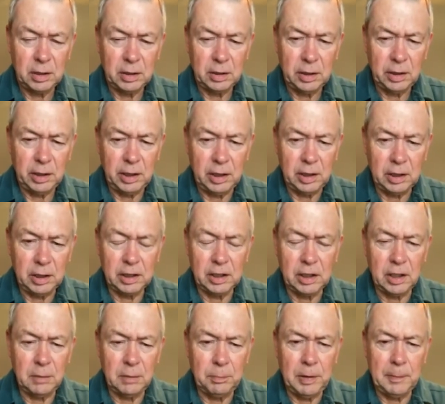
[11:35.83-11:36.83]
and
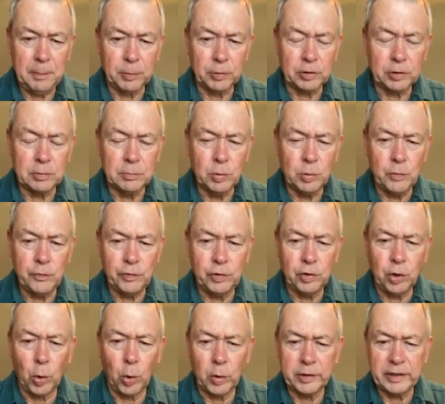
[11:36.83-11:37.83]
getting people to move
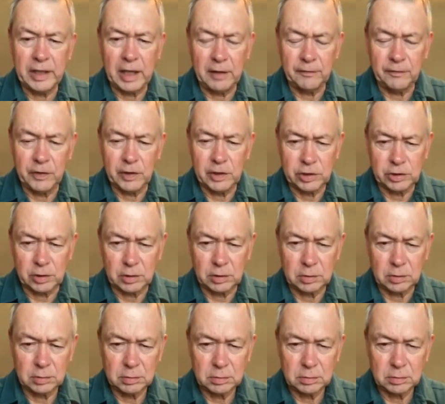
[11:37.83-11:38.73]
toward that vision.